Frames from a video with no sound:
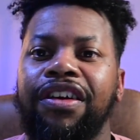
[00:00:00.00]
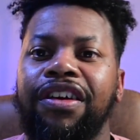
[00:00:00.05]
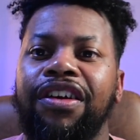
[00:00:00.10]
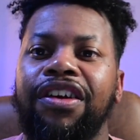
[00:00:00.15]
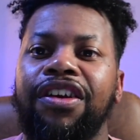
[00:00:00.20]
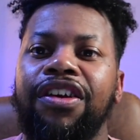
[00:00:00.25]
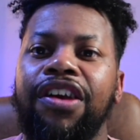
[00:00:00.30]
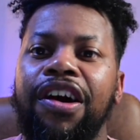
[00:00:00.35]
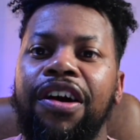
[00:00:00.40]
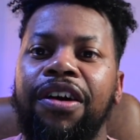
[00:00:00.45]

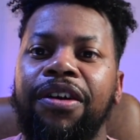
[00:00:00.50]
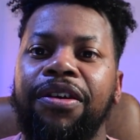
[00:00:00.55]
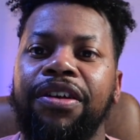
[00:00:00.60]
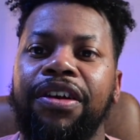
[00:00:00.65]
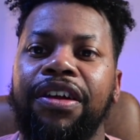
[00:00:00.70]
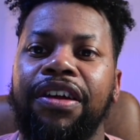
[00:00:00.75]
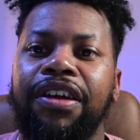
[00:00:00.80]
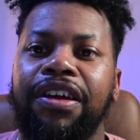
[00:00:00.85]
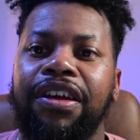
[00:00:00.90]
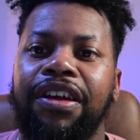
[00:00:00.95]
you know.
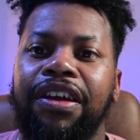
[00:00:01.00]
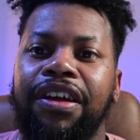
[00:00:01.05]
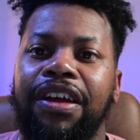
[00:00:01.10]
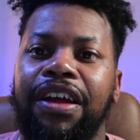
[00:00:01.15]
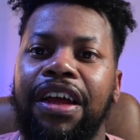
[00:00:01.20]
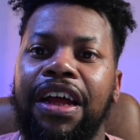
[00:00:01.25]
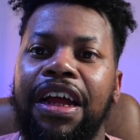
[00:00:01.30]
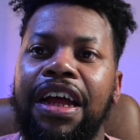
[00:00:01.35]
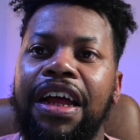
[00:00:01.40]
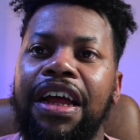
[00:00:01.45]

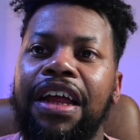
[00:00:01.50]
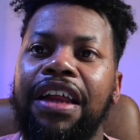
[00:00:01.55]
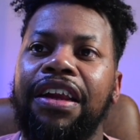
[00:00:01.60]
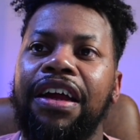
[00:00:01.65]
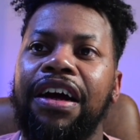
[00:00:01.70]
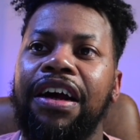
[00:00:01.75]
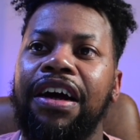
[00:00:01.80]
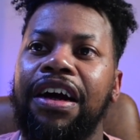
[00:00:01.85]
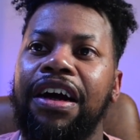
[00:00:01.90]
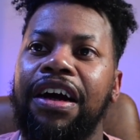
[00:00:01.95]
And
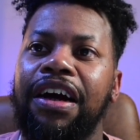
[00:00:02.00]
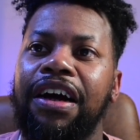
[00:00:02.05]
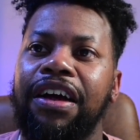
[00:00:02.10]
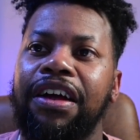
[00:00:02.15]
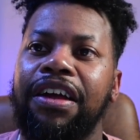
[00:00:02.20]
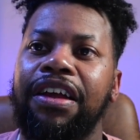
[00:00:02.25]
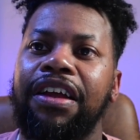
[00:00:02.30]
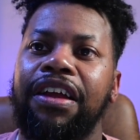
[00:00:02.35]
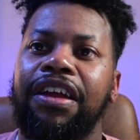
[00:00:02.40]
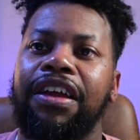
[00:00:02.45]

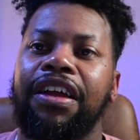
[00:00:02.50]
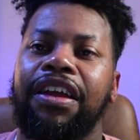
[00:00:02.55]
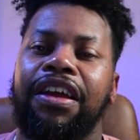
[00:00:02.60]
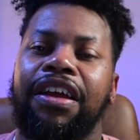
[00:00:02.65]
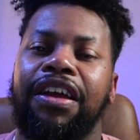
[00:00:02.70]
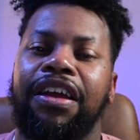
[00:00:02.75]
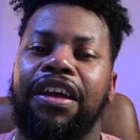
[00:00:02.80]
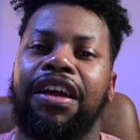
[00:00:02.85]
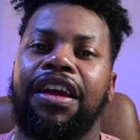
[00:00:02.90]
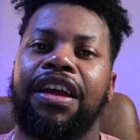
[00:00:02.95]

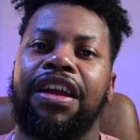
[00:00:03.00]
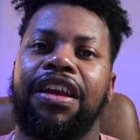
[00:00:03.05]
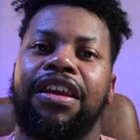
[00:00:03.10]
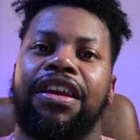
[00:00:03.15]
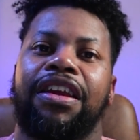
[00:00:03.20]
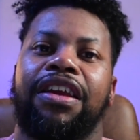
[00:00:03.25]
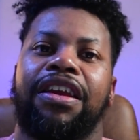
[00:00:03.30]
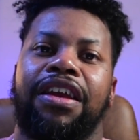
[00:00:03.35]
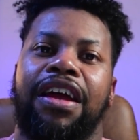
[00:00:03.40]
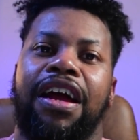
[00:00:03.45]

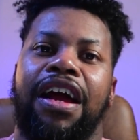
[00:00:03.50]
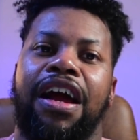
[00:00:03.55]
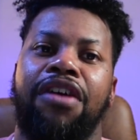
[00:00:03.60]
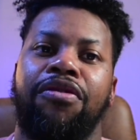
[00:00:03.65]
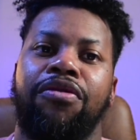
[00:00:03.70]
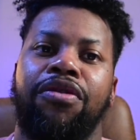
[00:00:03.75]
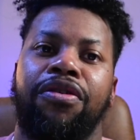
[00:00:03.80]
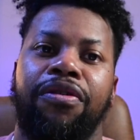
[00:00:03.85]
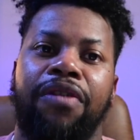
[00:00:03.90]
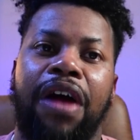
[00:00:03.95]
and
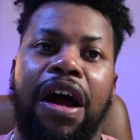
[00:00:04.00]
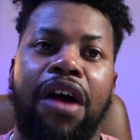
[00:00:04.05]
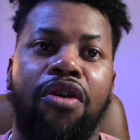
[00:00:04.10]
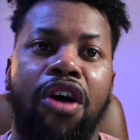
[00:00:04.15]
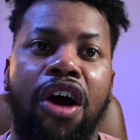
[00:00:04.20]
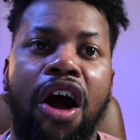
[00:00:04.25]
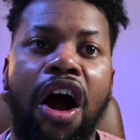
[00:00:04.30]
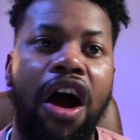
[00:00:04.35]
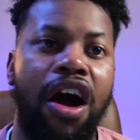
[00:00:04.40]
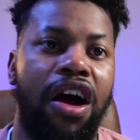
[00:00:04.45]
our
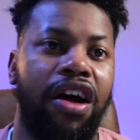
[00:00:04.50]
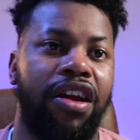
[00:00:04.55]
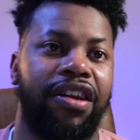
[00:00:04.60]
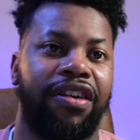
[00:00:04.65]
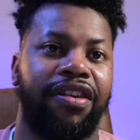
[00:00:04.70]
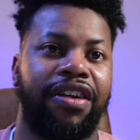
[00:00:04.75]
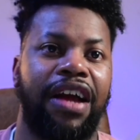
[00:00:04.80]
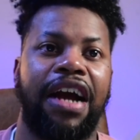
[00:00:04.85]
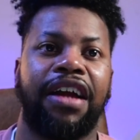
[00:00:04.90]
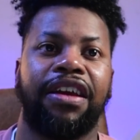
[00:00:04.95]
heart
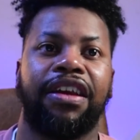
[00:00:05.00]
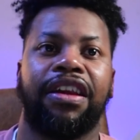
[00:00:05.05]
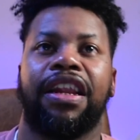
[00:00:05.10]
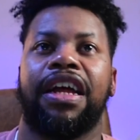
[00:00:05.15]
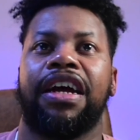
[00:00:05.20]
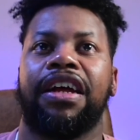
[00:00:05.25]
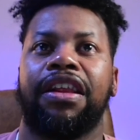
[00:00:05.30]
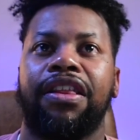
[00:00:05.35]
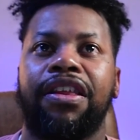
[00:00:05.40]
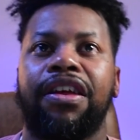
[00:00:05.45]
is kind of
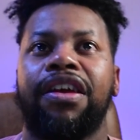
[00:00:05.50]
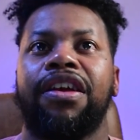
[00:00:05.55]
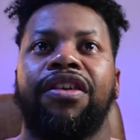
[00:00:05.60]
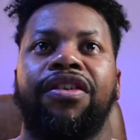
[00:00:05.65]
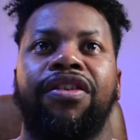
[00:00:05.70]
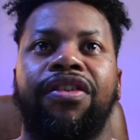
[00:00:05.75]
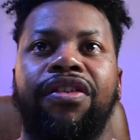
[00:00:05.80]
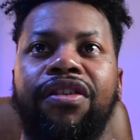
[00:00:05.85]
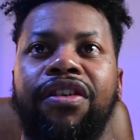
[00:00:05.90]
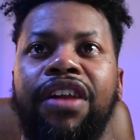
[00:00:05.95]
like
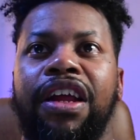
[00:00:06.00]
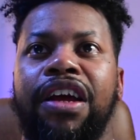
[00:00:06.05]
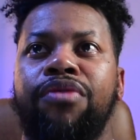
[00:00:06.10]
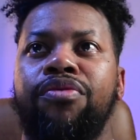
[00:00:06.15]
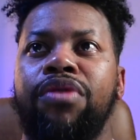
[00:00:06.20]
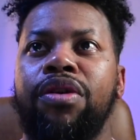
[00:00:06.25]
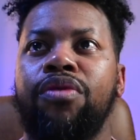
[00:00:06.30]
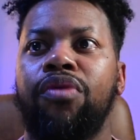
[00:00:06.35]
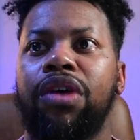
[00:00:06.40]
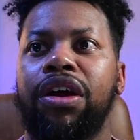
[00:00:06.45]
this. Like,
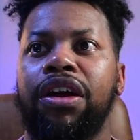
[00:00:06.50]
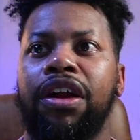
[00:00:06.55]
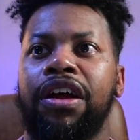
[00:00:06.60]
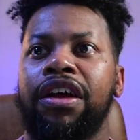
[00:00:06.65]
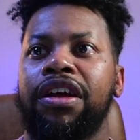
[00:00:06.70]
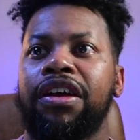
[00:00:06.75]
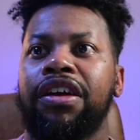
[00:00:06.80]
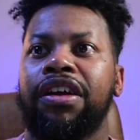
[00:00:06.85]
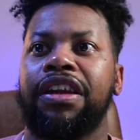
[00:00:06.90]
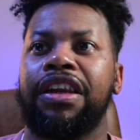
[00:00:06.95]
we want
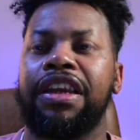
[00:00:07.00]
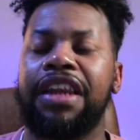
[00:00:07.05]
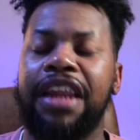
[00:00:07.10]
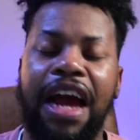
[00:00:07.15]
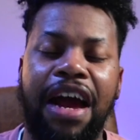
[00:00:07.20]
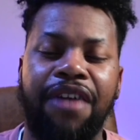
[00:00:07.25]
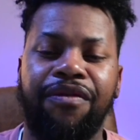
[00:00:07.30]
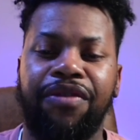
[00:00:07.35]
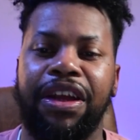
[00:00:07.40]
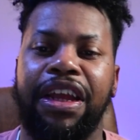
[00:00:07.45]
to
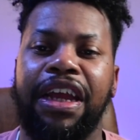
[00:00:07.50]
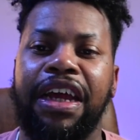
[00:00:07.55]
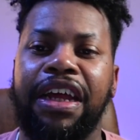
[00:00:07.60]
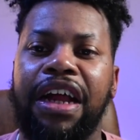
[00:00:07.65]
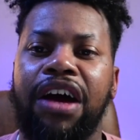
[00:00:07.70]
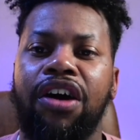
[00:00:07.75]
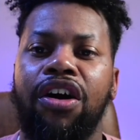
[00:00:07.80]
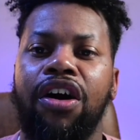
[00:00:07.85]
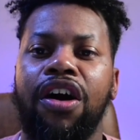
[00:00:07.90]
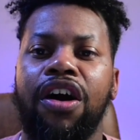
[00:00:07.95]
navigate
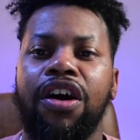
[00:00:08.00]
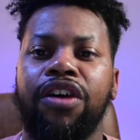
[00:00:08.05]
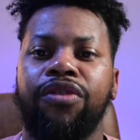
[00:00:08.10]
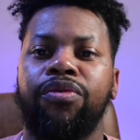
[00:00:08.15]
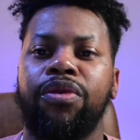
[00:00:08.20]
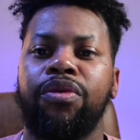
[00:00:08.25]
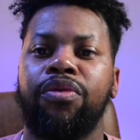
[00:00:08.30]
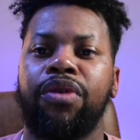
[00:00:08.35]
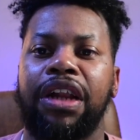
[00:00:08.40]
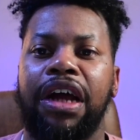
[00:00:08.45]
our heart.
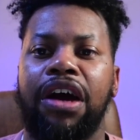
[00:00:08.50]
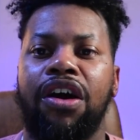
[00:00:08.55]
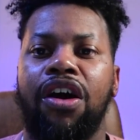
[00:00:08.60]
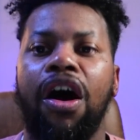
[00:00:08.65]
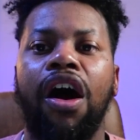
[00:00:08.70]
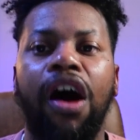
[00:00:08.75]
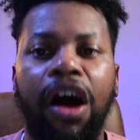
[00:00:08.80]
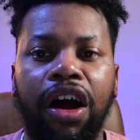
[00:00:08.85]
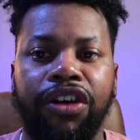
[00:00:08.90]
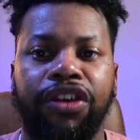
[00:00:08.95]
We want our
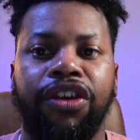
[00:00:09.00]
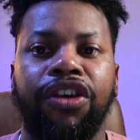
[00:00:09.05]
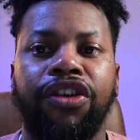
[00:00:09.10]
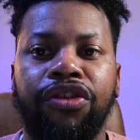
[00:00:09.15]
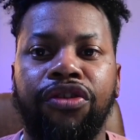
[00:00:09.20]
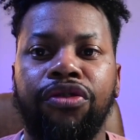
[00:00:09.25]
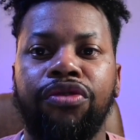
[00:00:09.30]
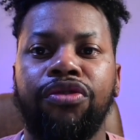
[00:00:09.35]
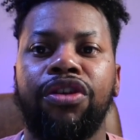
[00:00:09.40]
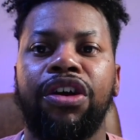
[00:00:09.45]
heart to
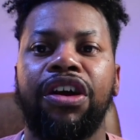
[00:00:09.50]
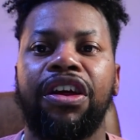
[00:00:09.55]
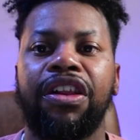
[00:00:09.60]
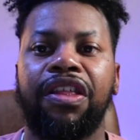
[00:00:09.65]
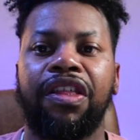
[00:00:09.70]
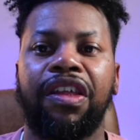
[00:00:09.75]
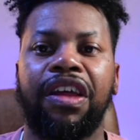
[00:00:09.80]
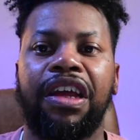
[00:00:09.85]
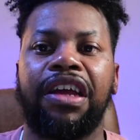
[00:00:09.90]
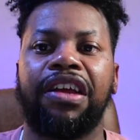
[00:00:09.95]
do
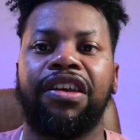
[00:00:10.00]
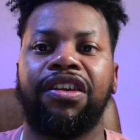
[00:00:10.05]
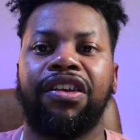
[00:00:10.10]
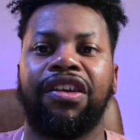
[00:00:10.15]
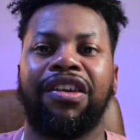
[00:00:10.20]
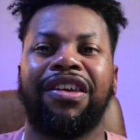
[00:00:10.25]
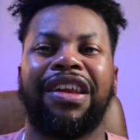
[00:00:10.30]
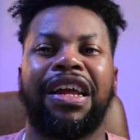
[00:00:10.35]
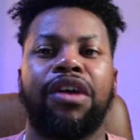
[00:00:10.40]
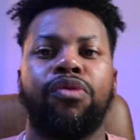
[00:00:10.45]
good things. And
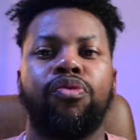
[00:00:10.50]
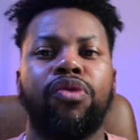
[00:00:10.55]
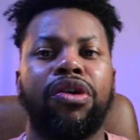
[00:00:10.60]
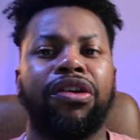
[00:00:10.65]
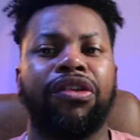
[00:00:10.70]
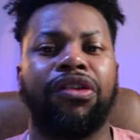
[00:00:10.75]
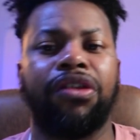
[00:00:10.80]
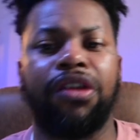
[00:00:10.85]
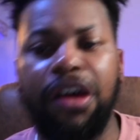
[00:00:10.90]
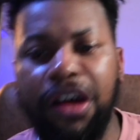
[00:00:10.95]
it's like
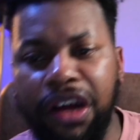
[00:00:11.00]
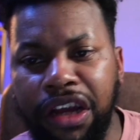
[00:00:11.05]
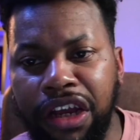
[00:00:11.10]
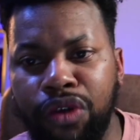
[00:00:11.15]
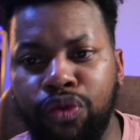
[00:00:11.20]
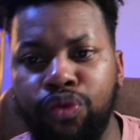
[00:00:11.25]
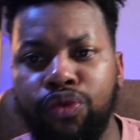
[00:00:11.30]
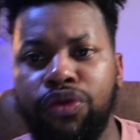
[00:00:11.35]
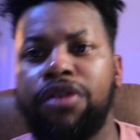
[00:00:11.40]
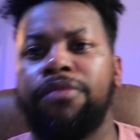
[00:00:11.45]
we're
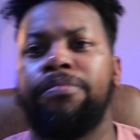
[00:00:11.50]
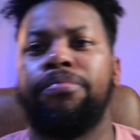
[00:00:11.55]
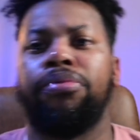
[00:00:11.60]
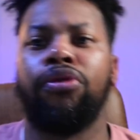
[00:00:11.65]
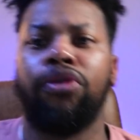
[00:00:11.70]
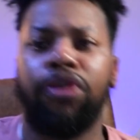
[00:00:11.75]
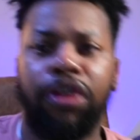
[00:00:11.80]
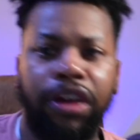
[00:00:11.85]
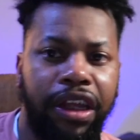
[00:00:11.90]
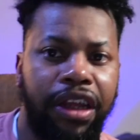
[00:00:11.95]
tugging, we're
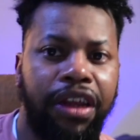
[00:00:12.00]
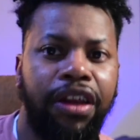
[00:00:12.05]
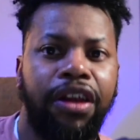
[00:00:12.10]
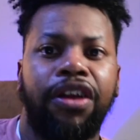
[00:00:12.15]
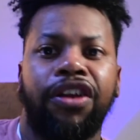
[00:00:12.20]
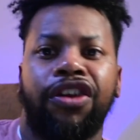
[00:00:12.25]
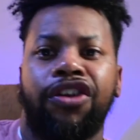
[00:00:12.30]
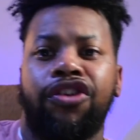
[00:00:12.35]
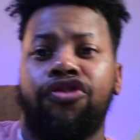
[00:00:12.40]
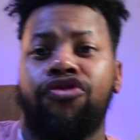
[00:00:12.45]
pulling
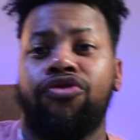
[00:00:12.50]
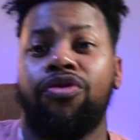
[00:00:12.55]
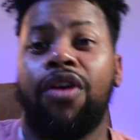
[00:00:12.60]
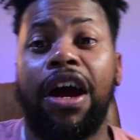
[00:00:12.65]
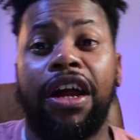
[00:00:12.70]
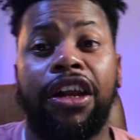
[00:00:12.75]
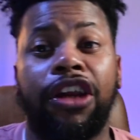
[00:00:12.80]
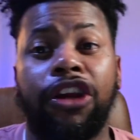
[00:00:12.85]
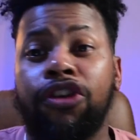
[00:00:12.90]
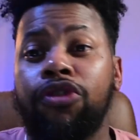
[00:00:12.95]
to
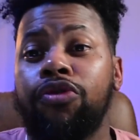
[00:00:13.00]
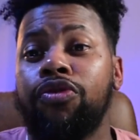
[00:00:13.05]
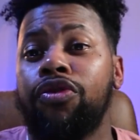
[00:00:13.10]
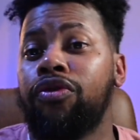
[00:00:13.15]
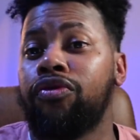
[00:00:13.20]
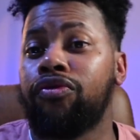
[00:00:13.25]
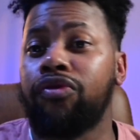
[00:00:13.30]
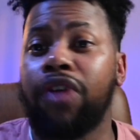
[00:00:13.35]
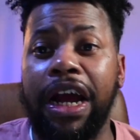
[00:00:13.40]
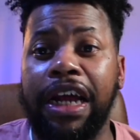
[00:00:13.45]
try to do
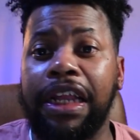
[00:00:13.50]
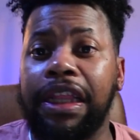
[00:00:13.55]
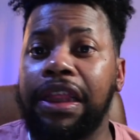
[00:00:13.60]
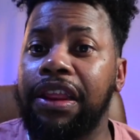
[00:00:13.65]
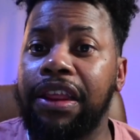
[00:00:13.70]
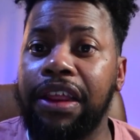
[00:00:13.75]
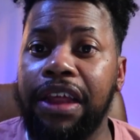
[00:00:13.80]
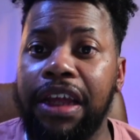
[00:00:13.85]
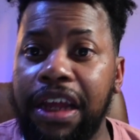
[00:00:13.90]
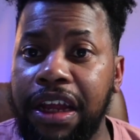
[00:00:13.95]
the right
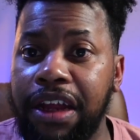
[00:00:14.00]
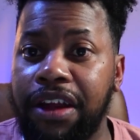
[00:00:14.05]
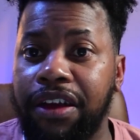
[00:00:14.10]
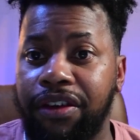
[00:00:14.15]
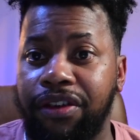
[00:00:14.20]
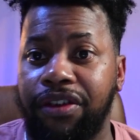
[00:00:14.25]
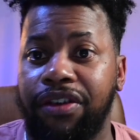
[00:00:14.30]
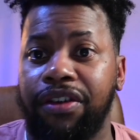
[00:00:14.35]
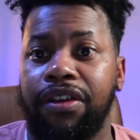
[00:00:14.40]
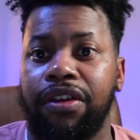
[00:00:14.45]

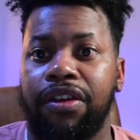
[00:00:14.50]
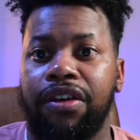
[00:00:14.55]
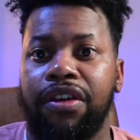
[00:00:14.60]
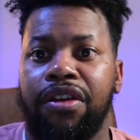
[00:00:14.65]
things.